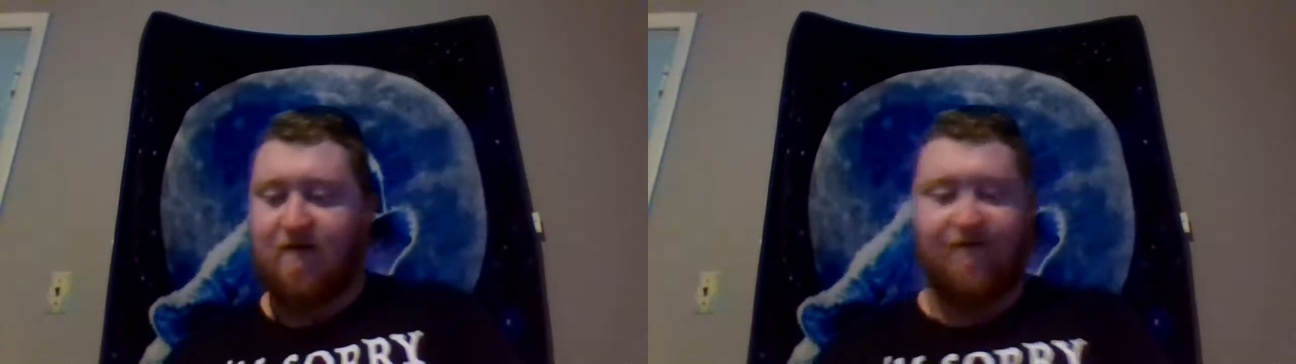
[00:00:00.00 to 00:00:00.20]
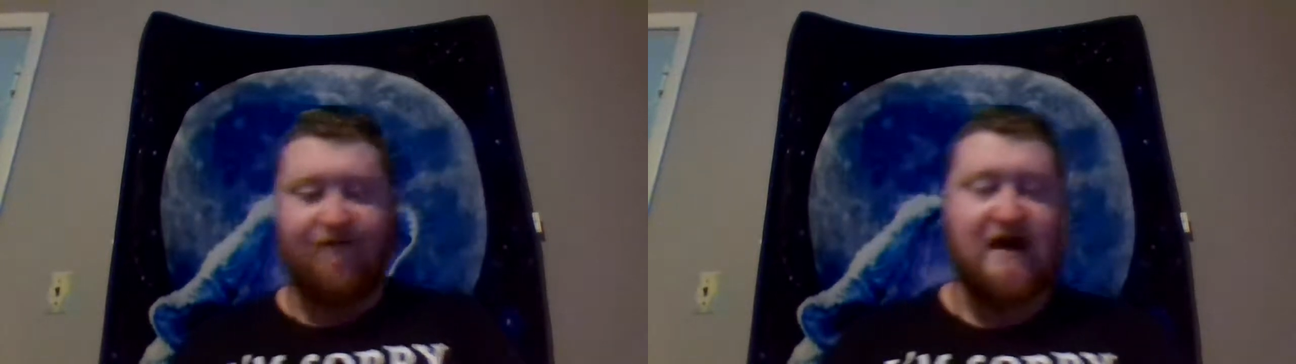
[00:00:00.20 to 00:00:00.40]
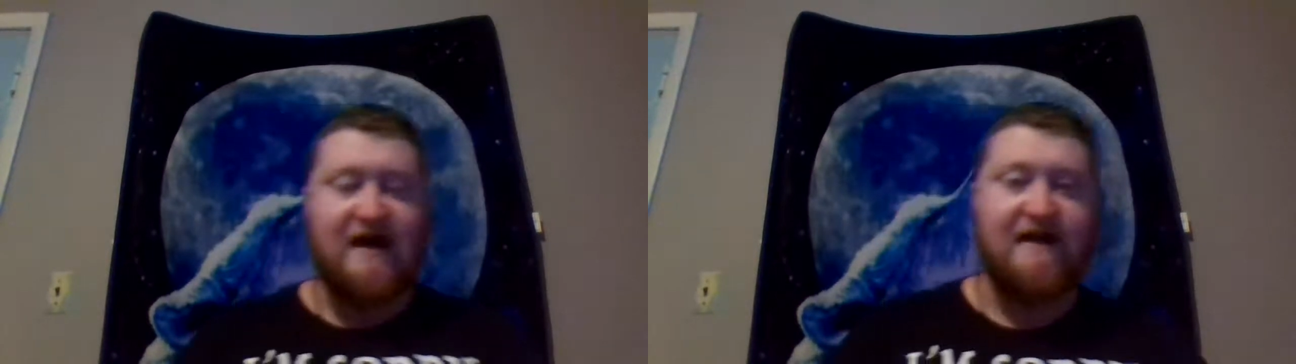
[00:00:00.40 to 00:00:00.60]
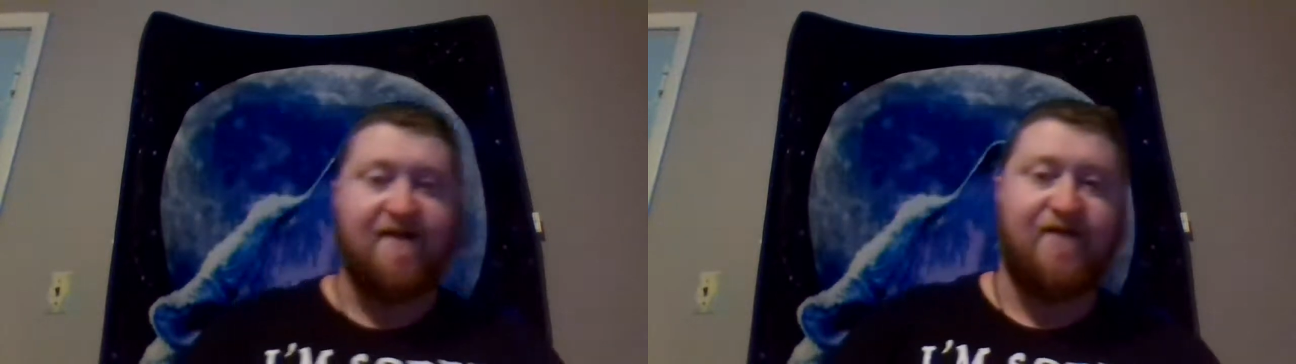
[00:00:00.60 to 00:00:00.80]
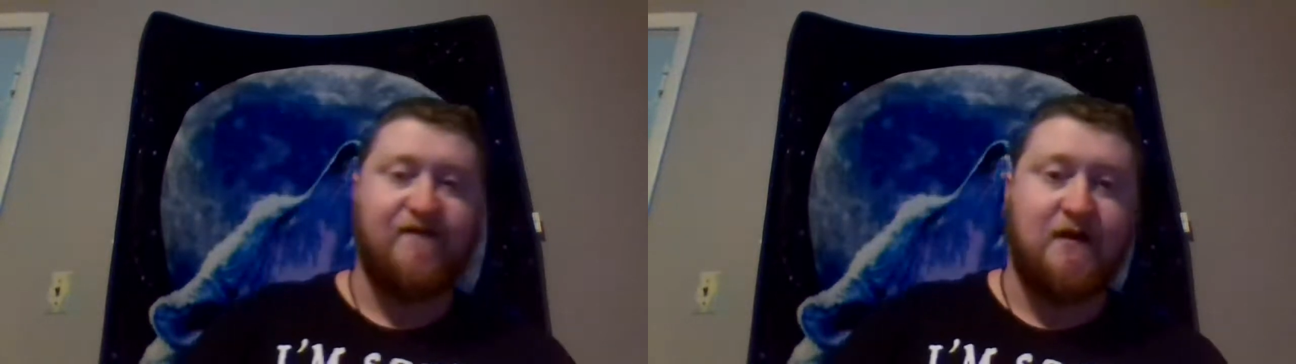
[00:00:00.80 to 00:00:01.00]

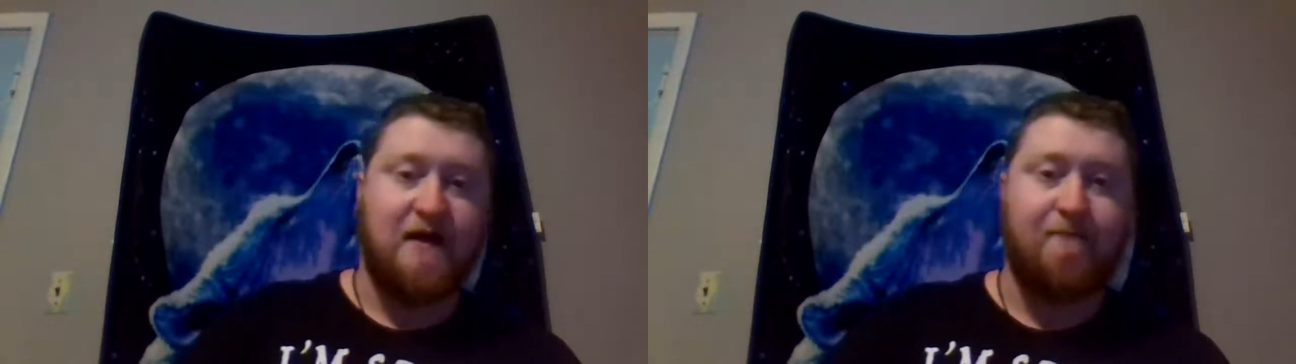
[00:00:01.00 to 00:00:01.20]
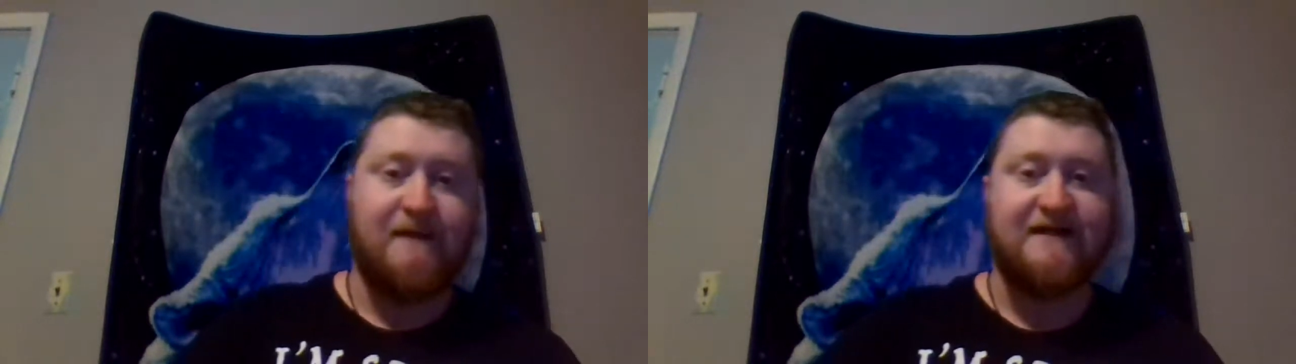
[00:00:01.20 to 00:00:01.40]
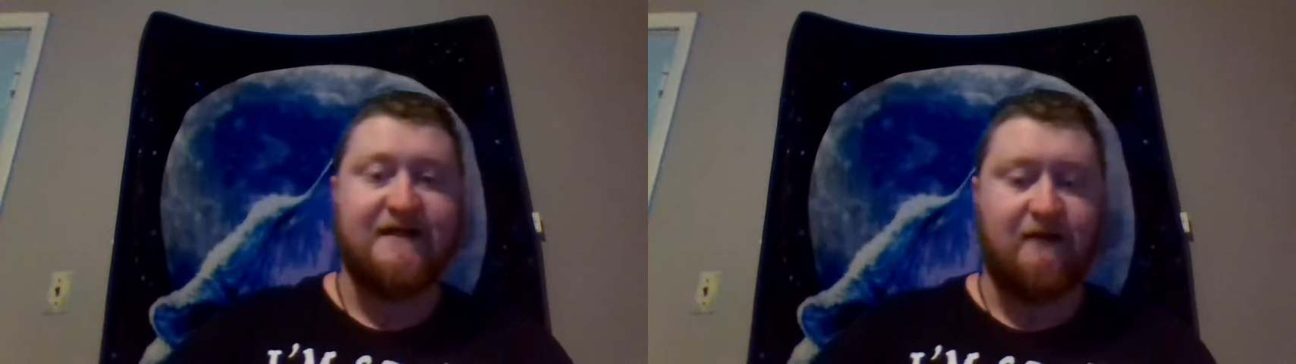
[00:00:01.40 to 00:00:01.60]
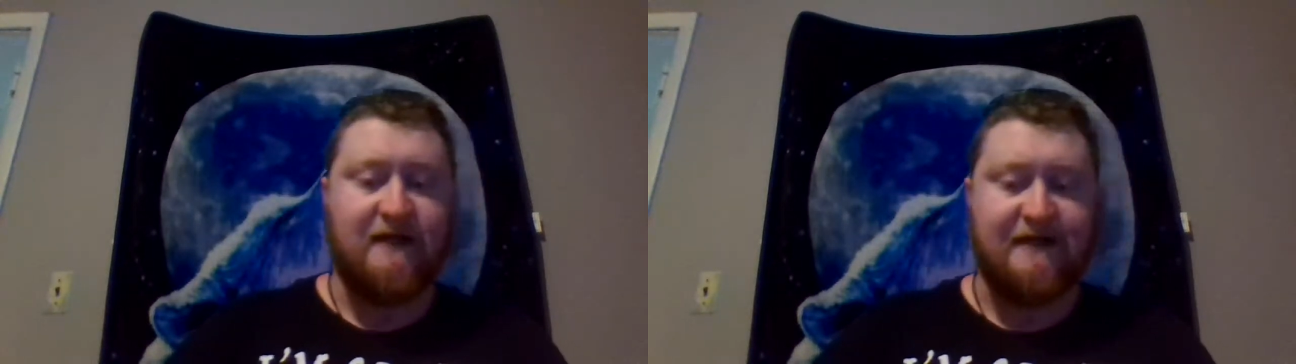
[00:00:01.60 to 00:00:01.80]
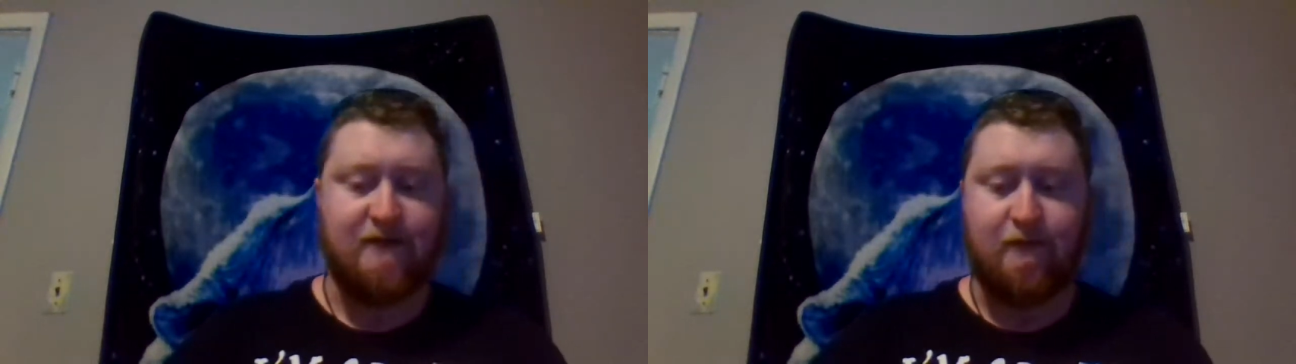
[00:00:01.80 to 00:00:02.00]
5 non-basic
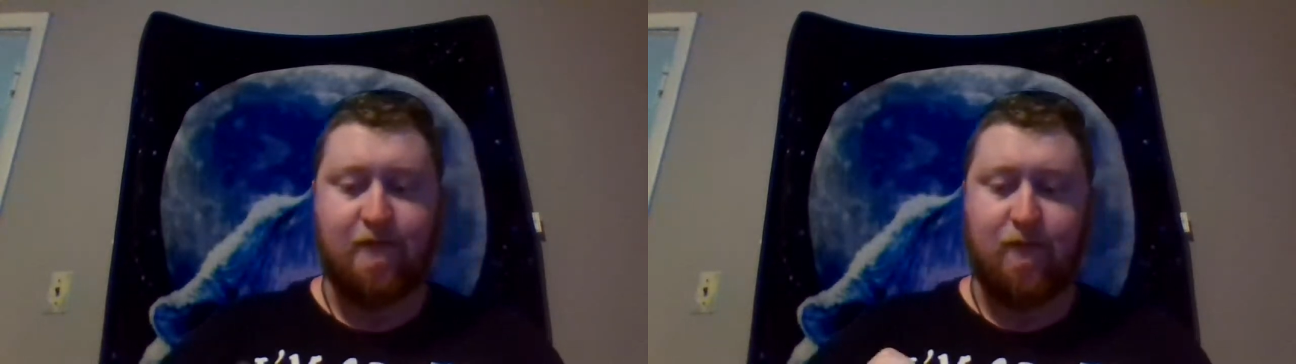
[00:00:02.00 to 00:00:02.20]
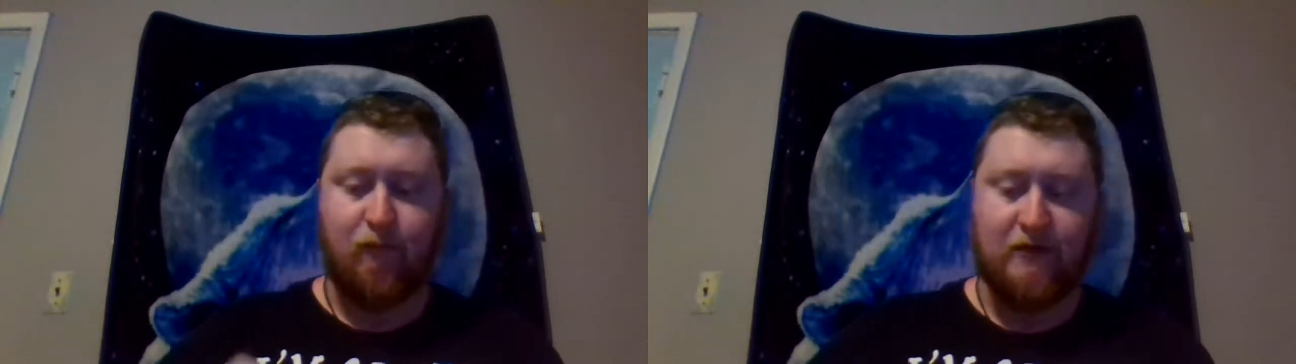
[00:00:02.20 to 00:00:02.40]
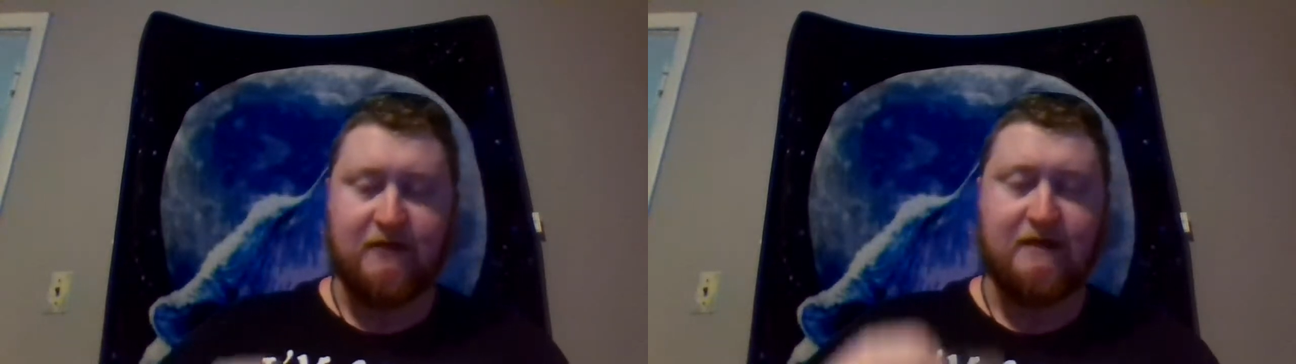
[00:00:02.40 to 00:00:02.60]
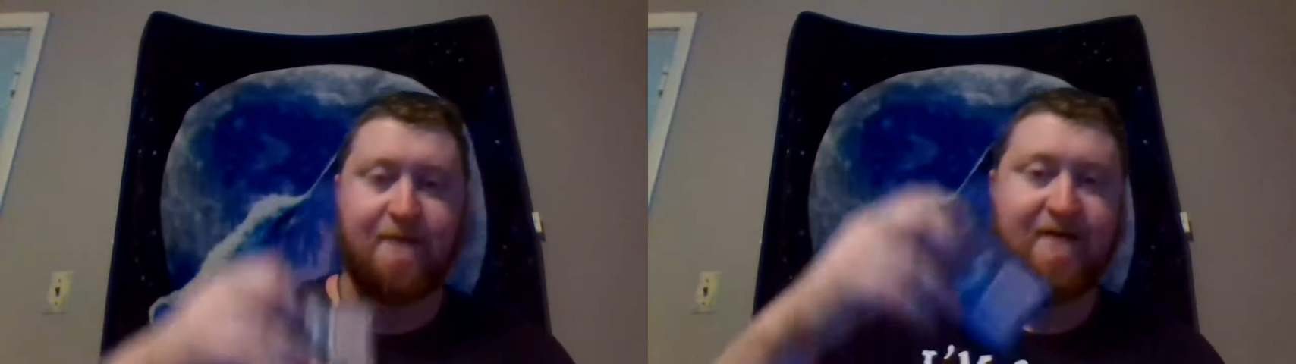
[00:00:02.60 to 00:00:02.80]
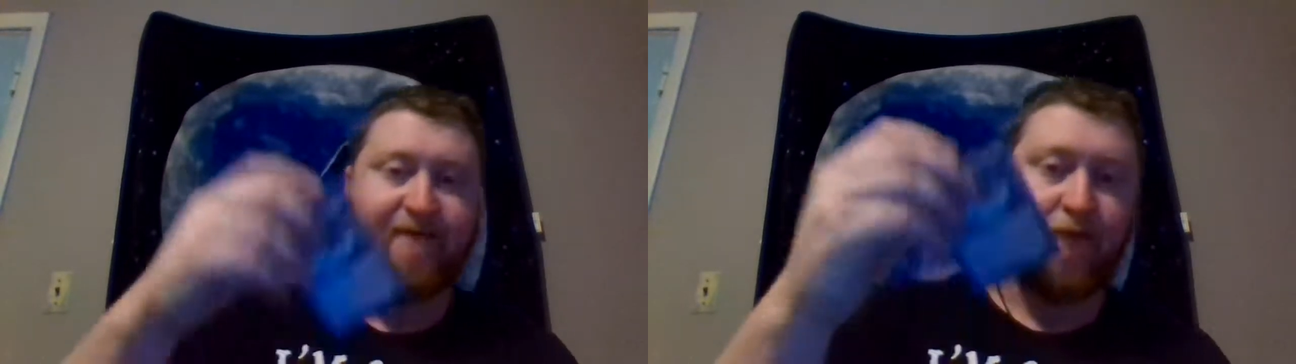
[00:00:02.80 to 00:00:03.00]
lands. We run 1
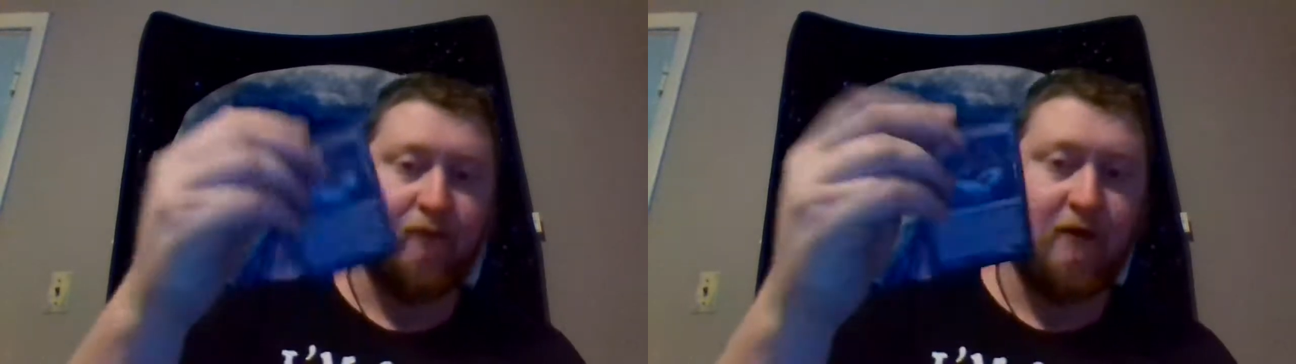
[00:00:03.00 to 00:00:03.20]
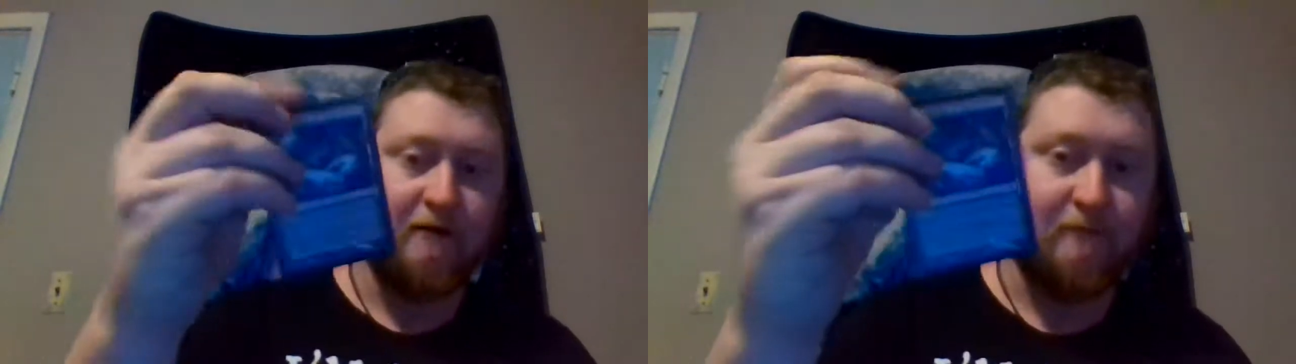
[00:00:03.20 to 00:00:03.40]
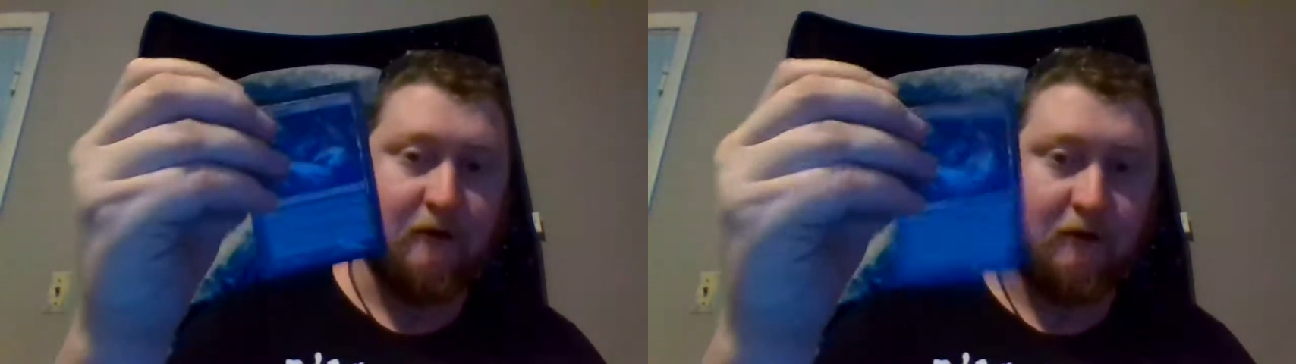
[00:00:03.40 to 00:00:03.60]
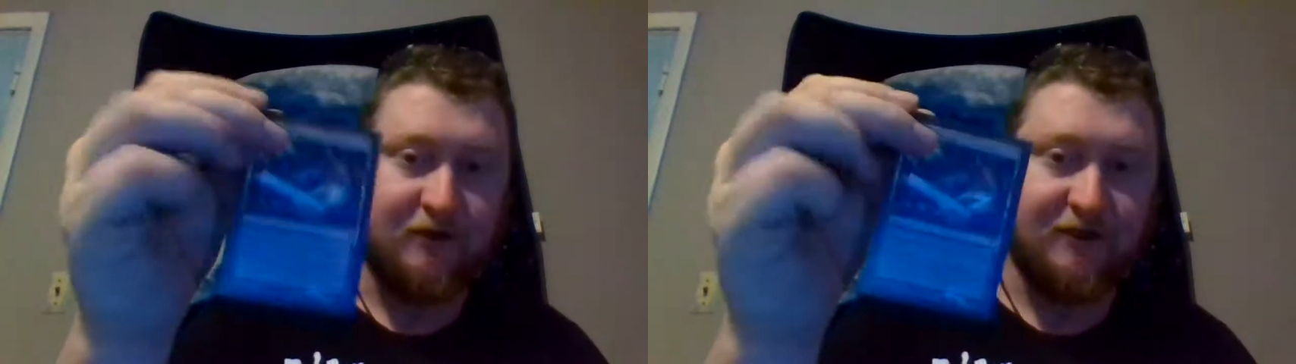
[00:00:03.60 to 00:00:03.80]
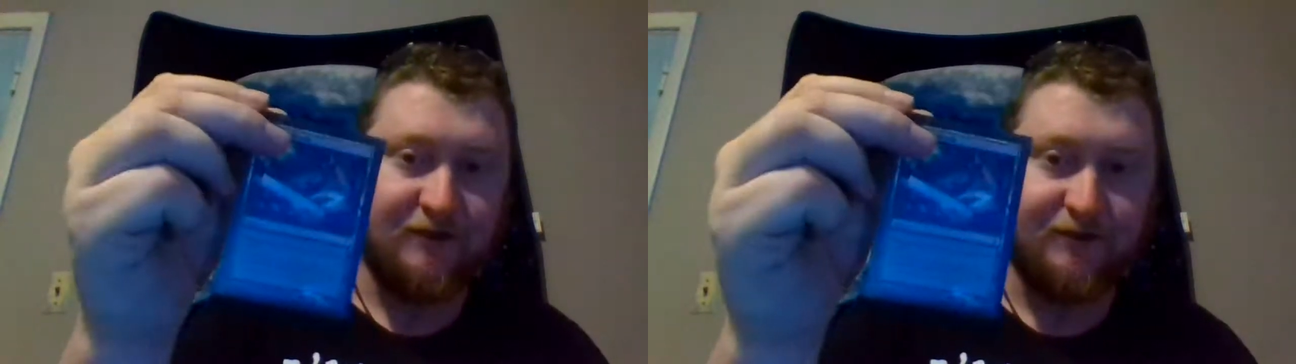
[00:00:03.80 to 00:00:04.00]
copy of Piranha
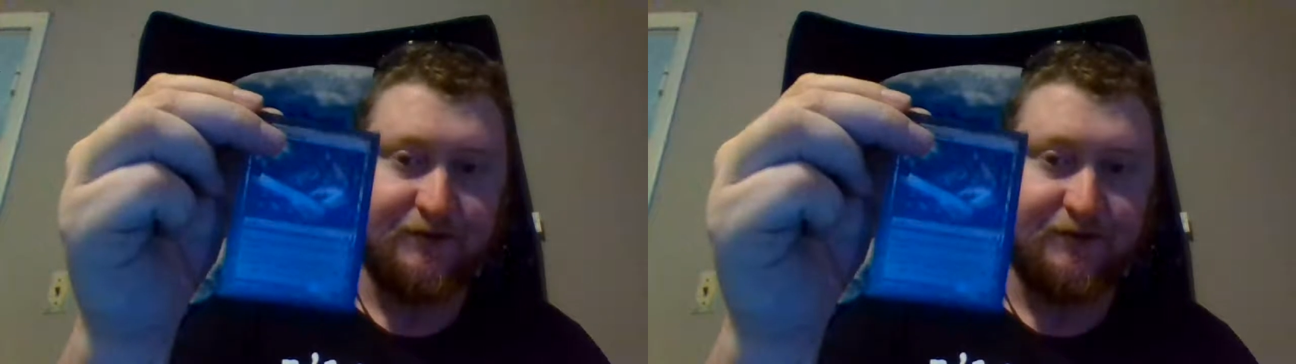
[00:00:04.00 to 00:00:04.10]
Marsh.